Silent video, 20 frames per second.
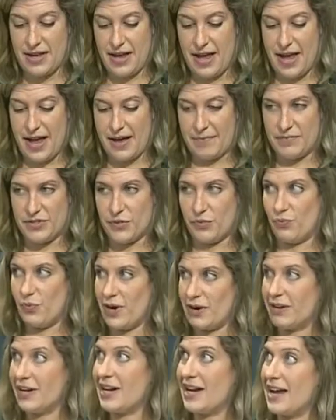Um, so
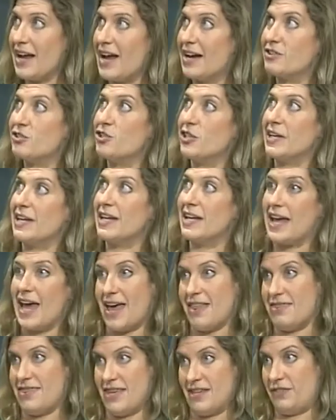where can I actually
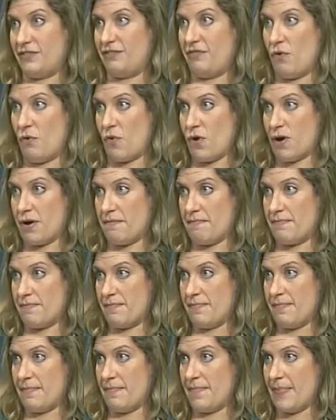get this form?
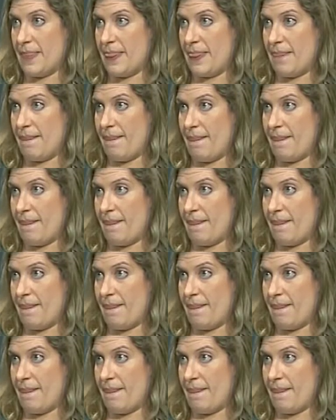Really